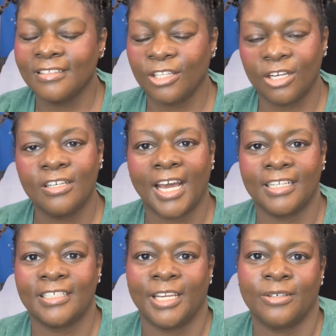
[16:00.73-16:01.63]
learn how
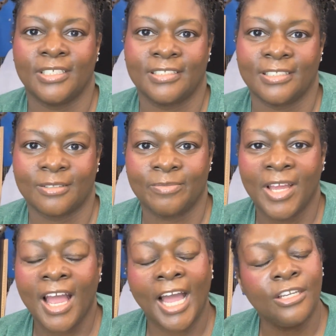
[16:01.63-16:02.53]
to take criticism.
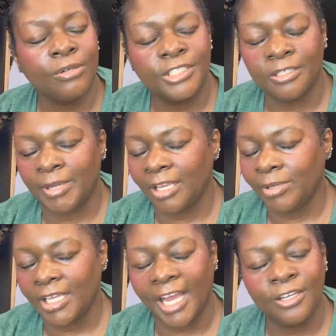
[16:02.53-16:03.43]
I know it's your
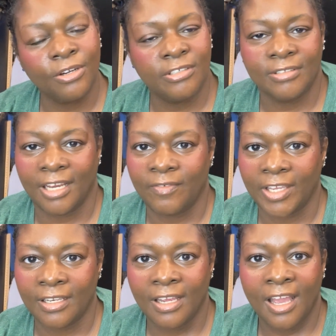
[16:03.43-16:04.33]
baby. I know you love
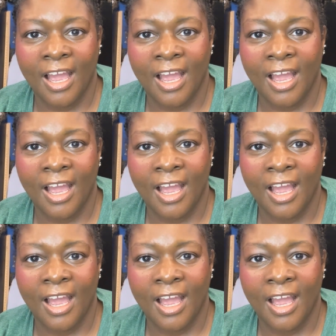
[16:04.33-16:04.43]
it.